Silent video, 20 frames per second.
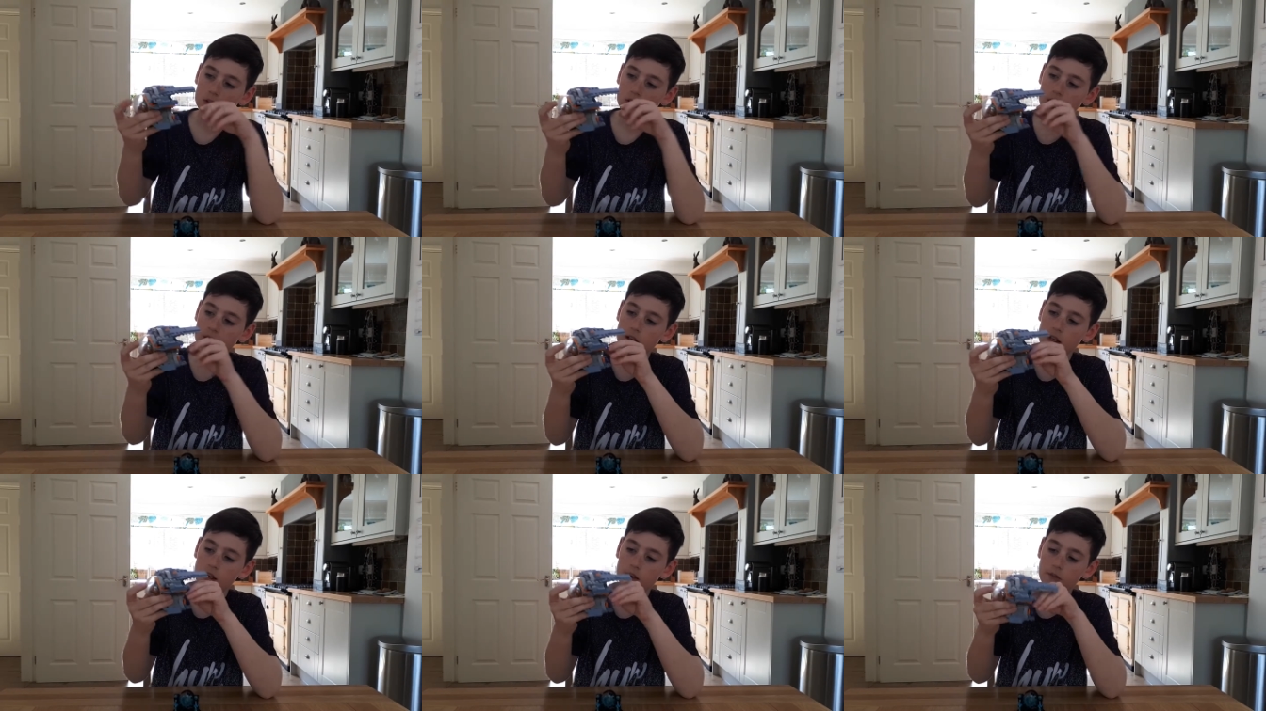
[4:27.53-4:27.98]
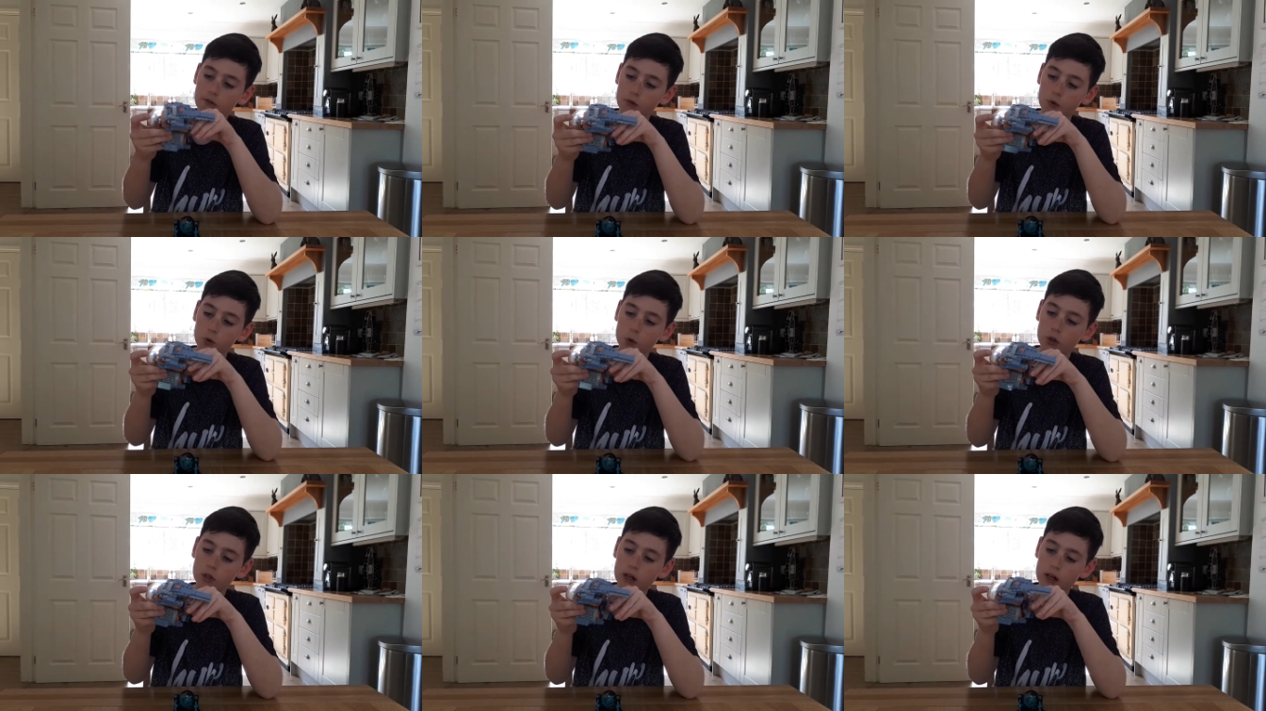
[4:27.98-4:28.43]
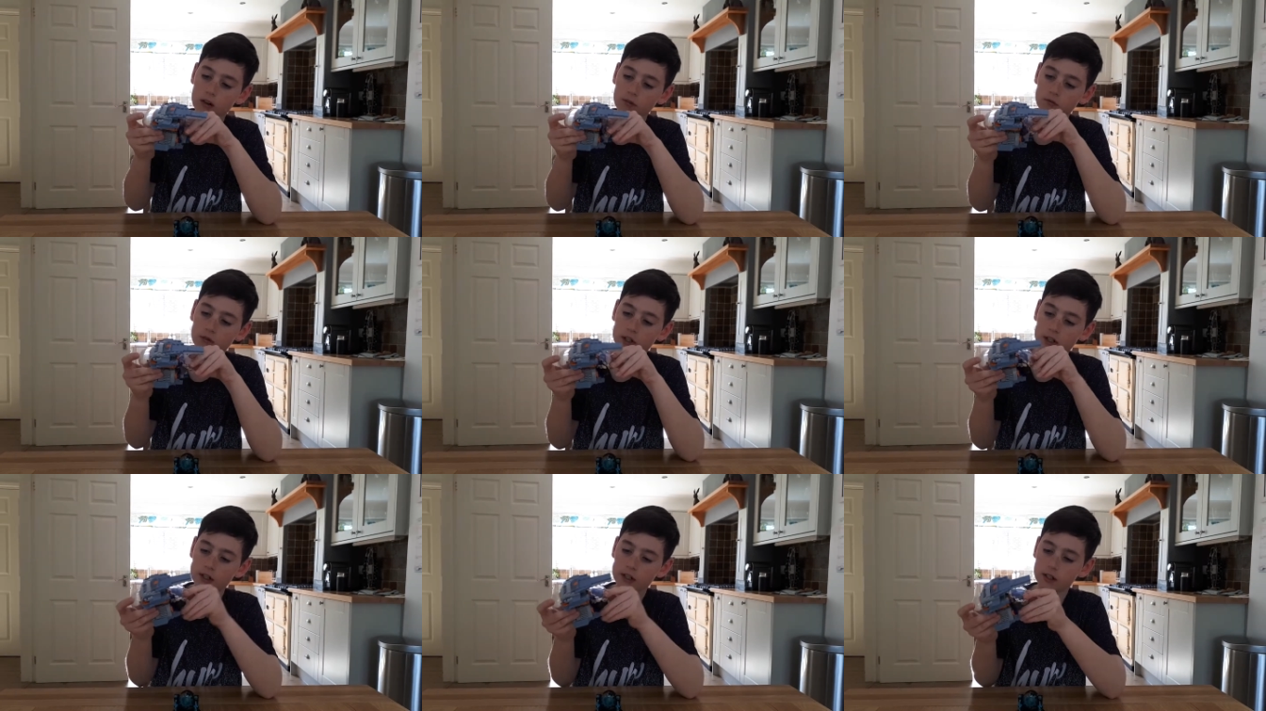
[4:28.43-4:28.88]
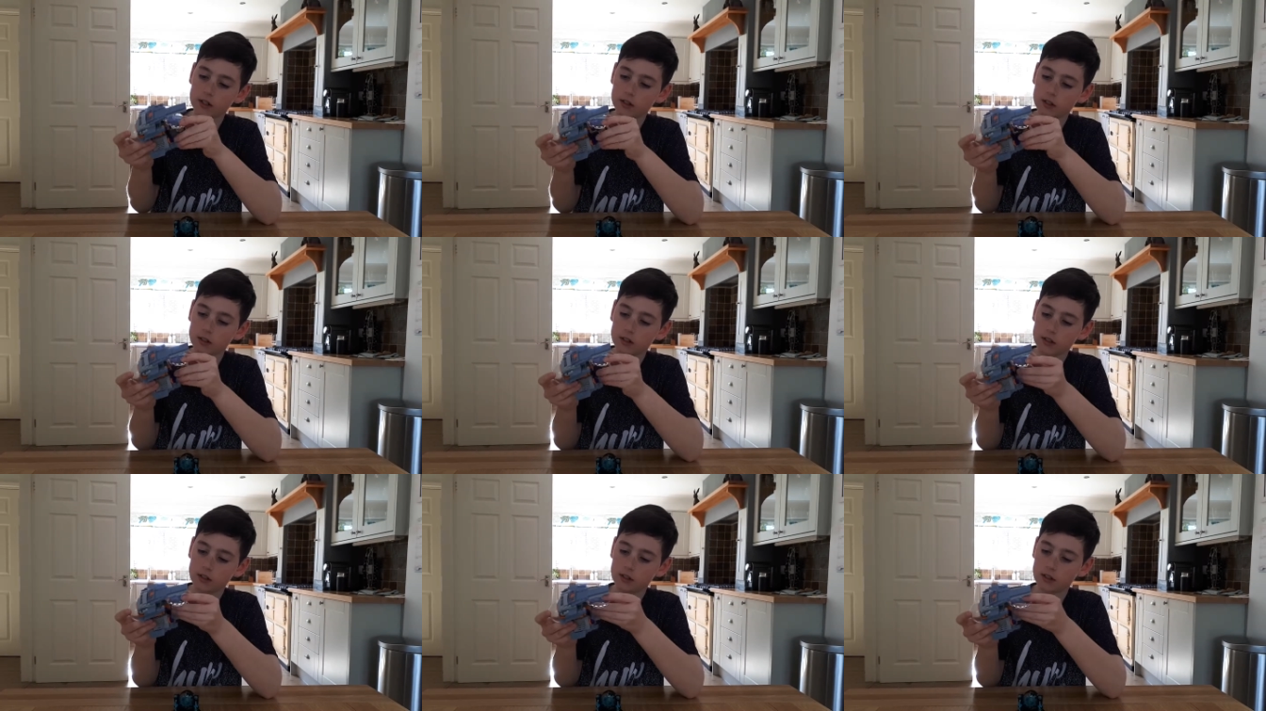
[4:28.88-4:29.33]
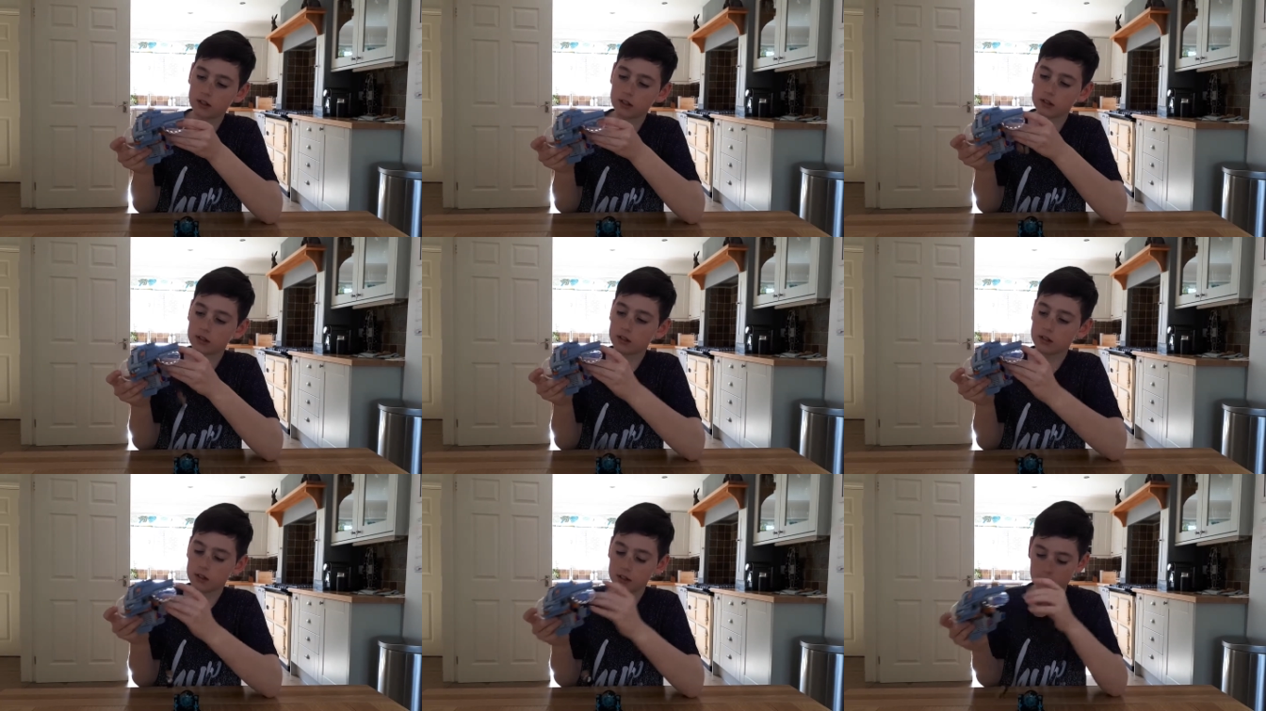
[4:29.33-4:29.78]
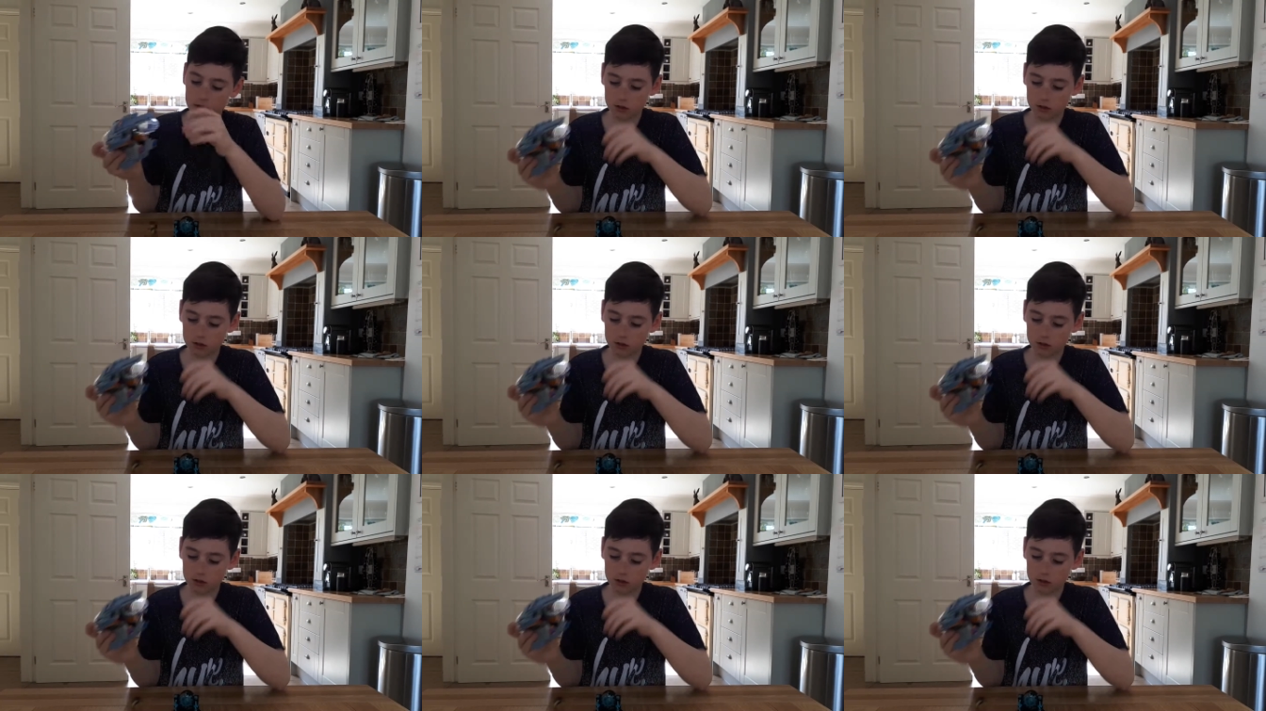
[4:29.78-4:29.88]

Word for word: Yeah, Thor can't really sit still.